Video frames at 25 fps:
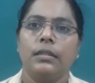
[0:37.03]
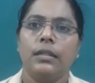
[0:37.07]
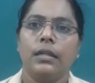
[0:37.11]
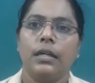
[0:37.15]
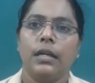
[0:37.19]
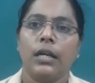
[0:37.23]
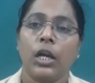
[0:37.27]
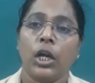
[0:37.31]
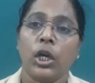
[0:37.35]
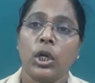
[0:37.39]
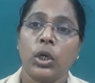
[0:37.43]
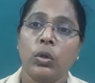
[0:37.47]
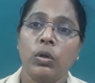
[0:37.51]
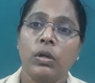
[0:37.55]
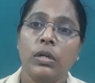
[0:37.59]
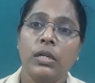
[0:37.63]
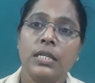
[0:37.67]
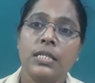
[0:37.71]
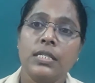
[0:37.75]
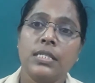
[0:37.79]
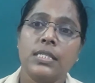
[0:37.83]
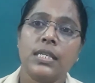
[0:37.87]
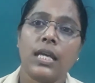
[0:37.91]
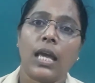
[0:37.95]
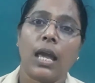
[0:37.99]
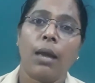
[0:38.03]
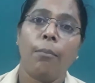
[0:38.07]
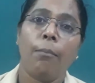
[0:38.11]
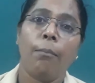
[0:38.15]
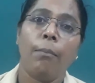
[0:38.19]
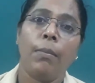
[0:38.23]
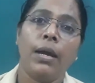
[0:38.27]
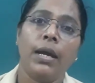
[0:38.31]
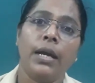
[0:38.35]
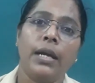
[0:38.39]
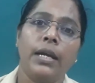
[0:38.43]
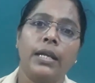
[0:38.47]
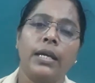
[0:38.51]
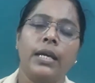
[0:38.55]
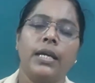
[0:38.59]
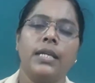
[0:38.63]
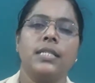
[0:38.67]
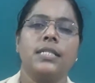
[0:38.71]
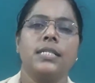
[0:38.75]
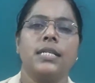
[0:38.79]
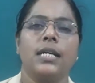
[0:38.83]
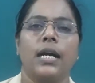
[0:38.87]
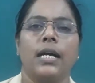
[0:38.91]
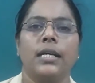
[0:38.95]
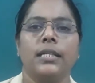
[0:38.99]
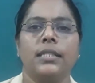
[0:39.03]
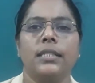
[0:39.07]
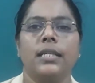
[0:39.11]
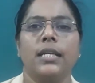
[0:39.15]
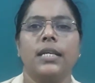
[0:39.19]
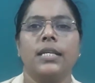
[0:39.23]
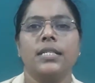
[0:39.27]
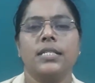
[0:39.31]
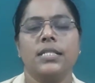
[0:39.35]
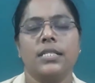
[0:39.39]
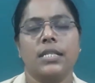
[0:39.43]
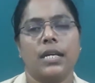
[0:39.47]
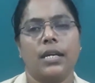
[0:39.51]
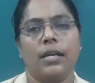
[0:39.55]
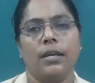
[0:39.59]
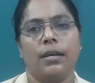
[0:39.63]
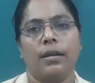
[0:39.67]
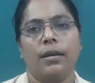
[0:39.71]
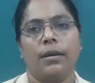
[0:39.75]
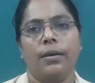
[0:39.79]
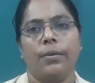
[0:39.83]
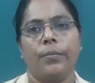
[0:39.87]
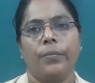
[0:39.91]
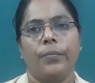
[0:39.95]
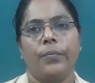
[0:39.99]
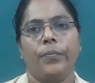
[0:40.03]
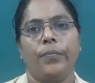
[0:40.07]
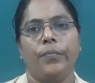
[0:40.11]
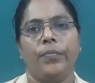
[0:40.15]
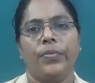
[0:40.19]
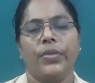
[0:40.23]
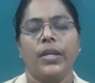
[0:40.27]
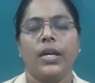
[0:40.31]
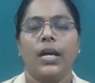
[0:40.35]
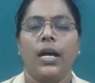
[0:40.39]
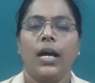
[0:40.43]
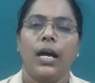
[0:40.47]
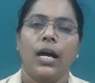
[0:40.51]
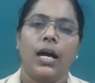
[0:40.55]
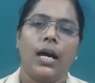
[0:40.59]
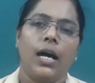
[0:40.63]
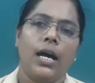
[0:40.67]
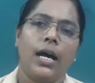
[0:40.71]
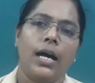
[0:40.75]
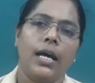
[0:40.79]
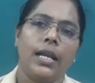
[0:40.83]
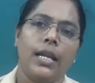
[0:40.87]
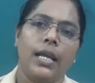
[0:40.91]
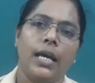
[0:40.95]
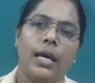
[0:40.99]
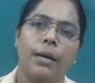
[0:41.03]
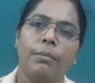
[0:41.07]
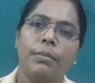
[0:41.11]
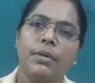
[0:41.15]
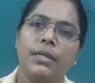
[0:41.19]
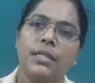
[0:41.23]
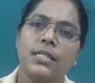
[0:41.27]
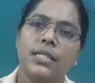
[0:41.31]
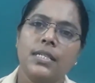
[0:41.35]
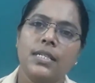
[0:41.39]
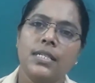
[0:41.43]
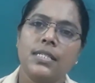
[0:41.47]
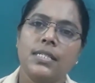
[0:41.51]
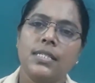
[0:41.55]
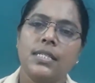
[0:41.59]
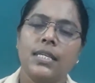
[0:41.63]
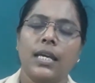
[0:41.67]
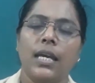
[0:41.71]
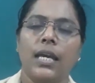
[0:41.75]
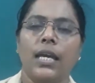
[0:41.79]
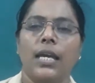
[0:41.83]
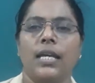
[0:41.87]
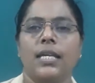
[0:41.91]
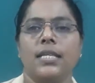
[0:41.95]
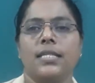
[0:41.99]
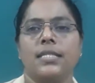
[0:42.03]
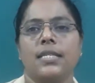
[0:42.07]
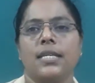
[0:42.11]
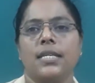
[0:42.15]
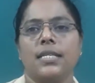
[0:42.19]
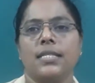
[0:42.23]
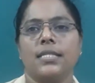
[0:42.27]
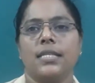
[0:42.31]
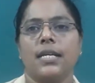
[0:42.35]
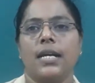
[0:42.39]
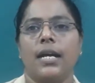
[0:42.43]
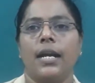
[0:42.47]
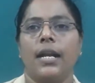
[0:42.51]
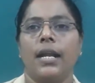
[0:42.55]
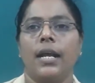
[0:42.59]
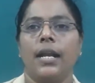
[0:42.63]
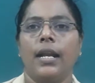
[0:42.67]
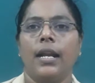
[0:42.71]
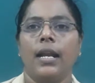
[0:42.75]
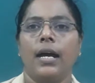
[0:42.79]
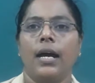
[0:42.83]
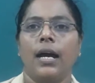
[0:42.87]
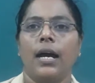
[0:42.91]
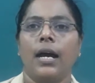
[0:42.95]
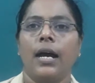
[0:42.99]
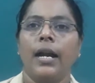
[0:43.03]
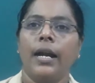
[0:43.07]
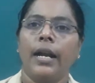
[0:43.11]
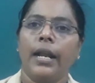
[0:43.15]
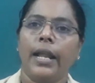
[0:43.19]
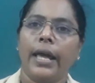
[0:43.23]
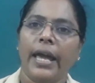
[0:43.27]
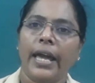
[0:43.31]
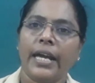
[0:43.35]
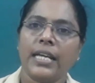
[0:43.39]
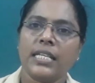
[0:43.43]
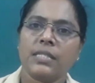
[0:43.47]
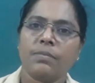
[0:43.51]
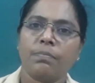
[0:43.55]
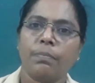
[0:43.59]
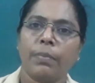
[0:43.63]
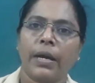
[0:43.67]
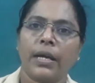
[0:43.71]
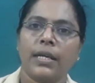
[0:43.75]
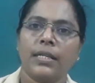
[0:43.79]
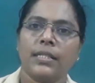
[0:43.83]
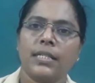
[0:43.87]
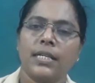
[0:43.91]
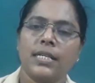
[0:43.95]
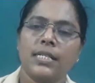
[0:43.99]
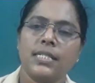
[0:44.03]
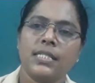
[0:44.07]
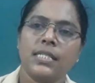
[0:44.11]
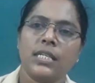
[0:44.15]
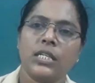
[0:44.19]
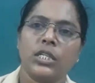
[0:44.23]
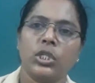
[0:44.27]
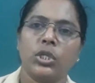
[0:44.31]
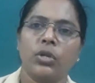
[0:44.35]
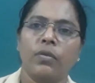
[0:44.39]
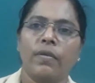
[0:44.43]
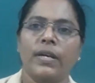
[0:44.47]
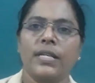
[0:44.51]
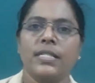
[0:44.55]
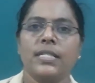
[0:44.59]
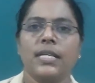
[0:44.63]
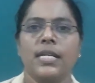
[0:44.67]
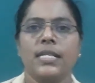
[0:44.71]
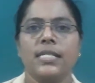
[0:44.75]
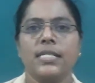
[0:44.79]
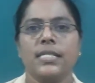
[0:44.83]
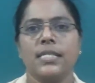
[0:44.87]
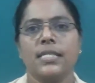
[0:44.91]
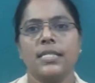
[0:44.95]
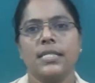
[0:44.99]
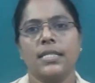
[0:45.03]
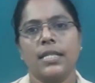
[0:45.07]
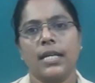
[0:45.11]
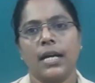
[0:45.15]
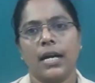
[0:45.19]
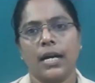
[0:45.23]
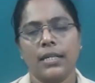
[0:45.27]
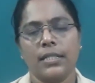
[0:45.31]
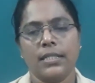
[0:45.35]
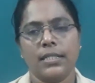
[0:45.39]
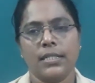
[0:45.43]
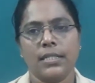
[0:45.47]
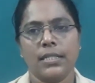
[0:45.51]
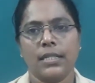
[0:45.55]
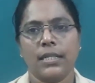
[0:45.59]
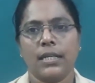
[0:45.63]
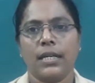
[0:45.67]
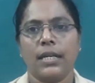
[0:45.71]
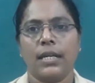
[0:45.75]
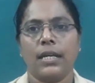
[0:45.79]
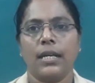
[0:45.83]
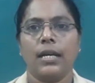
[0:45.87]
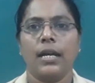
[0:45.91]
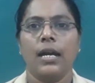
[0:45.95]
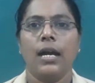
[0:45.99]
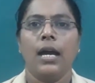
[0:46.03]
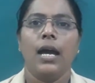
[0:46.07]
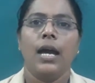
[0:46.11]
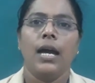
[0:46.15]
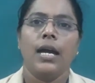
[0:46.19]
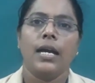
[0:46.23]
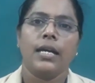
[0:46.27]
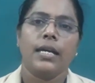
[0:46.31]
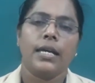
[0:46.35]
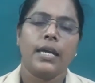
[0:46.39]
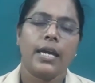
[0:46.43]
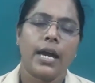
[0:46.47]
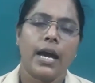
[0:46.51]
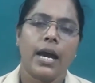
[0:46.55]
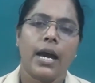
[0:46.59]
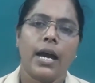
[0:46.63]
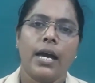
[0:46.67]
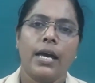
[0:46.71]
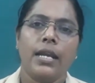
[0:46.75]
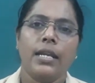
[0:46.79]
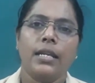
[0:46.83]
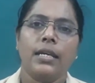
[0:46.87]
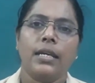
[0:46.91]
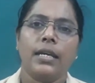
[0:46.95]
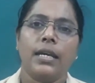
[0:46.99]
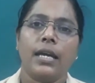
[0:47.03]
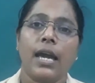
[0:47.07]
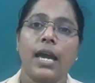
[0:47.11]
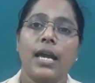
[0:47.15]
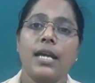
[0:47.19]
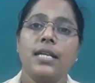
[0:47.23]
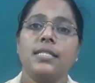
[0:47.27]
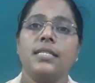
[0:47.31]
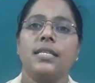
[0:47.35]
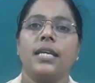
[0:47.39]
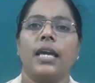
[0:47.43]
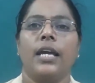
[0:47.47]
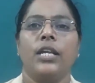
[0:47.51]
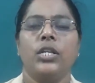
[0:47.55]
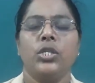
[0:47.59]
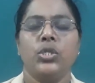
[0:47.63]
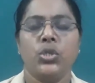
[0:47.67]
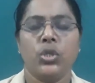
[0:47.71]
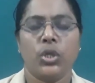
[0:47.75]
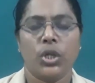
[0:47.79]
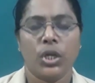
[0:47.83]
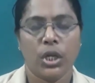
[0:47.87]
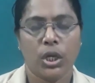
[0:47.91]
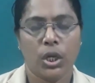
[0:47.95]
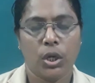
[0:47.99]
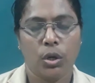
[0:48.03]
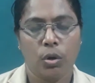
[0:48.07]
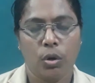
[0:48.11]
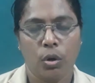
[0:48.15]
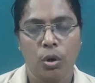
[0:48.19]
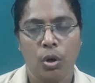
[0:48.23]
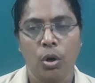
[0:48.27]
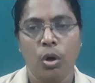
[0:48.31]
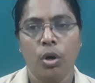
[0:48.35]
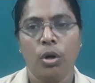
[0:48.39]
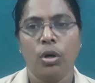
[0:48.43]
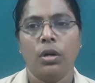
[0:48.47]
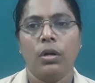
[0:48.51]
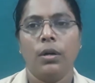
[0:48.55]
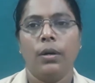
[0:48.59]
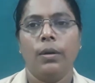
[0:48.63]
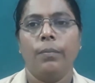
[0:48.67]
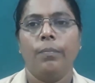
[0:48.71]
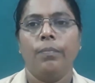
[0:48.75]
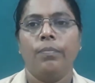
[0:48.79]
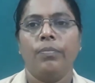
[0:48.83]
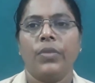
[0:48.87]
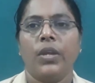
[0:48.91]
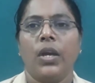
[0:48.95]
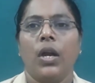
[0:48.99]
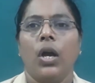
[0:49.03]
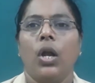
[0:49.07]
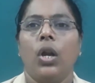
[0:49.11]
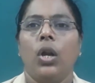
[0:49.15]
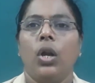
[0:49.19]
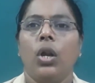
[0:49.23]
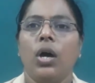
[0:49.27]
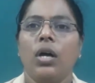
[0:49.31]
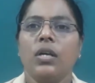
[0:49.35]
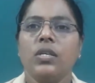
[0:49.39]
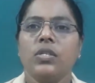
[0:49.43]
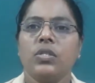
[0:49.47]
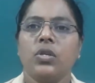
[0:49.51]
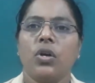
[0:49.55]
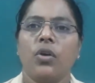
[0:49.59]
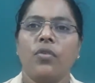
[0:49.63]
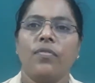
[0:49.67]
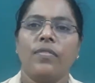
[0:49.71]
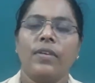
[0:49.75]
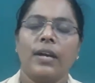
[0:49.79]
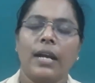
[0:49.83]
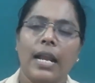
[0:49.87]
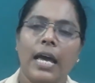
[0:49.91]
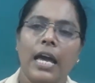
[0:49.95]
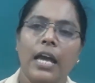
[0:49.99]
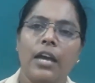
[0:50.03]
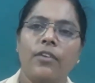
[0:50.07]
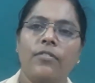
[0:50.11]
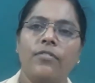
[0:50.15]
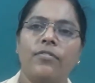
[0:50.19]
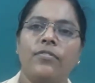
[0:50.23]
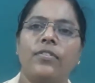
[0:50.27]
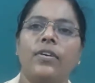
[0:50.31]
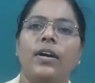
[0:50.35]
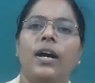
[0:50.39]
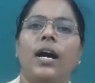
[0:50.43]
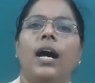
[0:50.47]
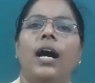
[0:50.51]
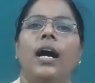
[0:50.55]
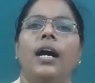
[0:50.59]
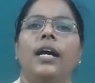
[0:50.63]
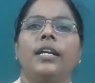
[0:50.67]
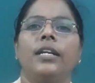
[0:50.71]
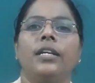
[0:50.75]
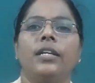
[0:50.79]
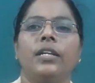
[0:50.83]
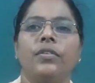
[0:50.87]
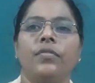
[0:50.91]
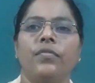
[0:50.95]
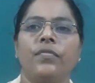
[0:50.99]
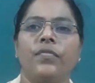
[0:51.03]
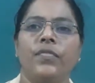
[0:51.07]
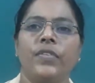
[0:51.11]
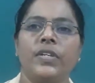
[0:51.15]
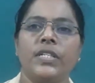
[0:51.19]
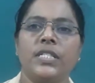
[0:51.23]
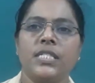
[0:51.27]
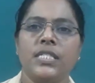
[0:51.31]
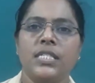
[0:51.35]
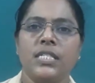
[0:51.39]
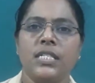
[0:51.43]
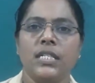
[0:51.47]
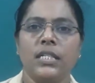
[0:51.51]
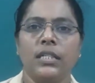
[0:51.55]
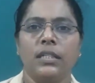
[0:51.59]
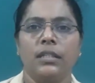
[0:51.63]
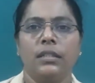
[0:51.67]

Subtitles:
requires immediate attention. An emergency is a sudden unexpected situations that can cause injury or loss of life and which